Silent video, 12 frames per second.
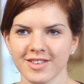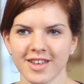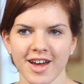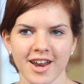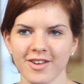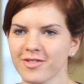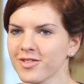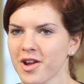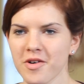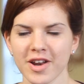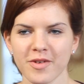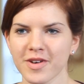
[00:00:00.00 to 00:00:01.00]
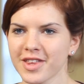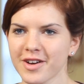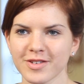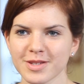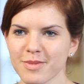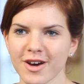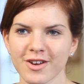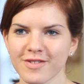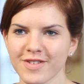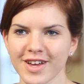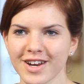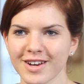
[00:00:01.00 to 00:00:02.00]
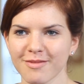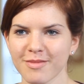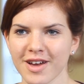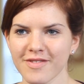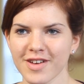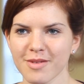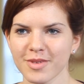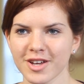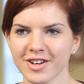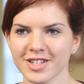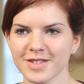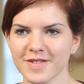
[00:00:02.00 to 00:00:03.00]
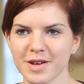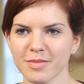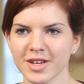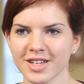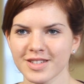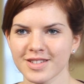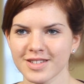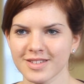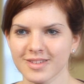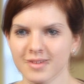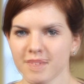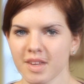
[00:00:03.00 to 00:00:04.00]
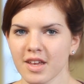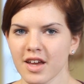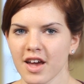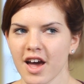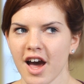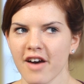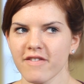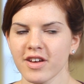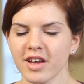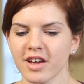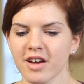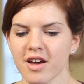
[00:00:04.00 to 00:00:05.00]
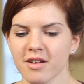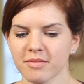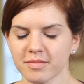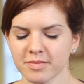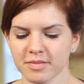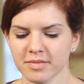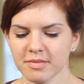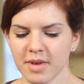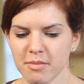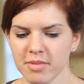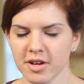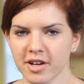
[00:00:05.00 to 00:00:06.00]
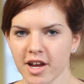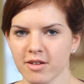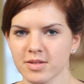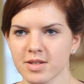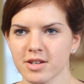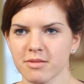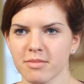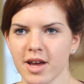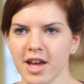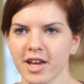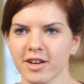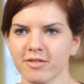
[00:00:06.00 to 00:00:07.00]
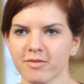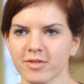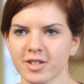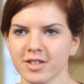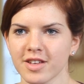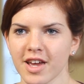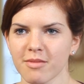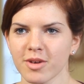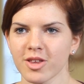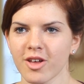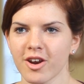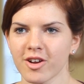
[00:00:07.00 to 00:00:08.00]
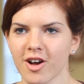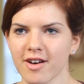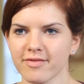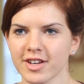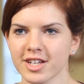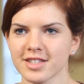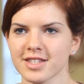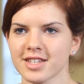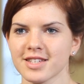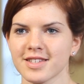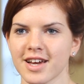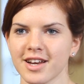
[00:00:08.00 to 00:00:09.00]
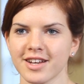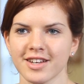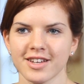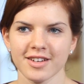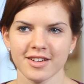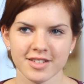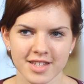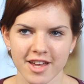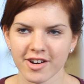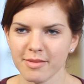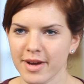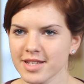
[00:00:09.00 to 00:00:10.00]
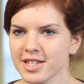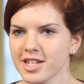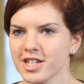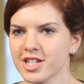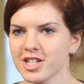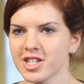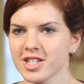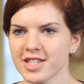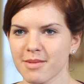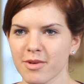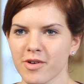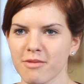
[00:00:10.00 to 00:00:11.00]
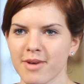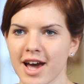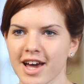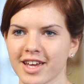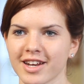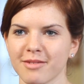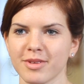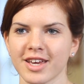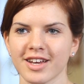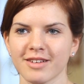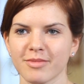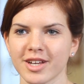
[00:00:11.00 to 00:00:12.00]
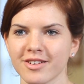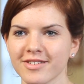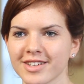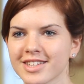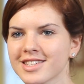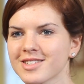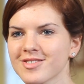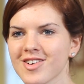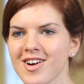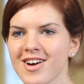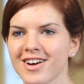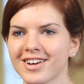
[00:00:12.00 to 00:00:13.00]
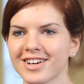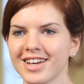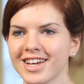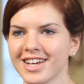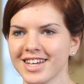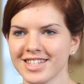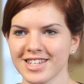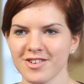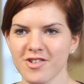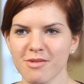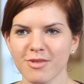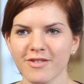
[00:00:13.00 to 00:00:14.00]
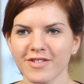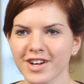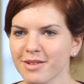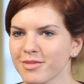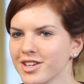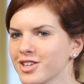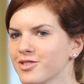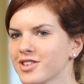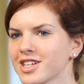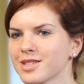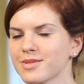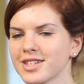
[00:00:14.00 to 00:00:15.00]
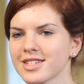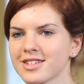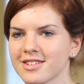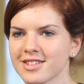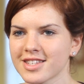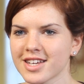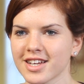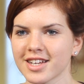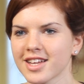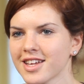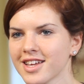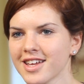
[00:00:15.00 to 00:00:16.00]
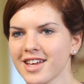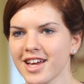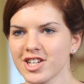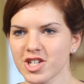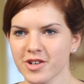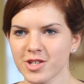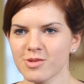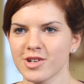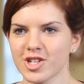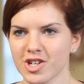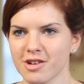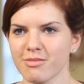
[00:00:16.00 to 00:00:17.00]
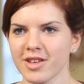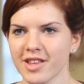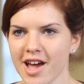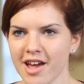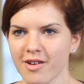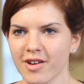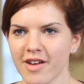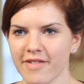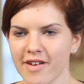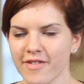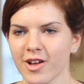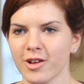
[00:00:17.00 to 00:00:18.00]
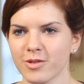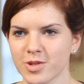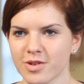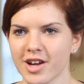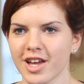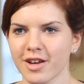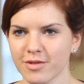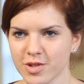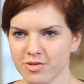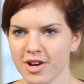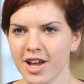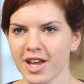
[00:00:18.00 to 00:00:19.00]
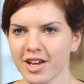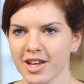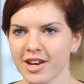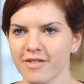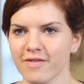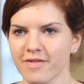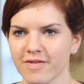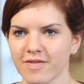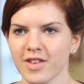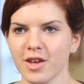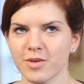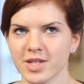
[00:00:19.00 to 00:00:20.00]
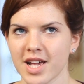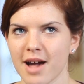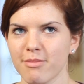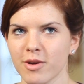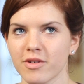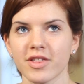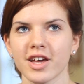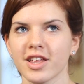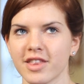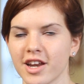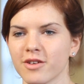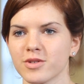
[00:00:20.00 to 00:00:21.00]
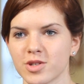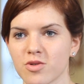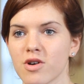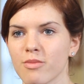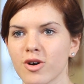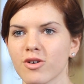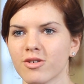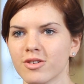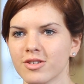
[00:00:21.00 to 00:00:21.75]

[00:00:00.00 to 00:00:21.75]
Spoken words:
I don't know anyone that was bottle fed in my family or his family. Having my peer counselor, May, what gave me a lot of confidence, because I'd send her a message and she sent me one back and I'd be like, am I doing this wrong? Is it normal for him to do this when he's nursing? And she always reassured me that if I felt it was right, and if he was happy with it, then it was normal.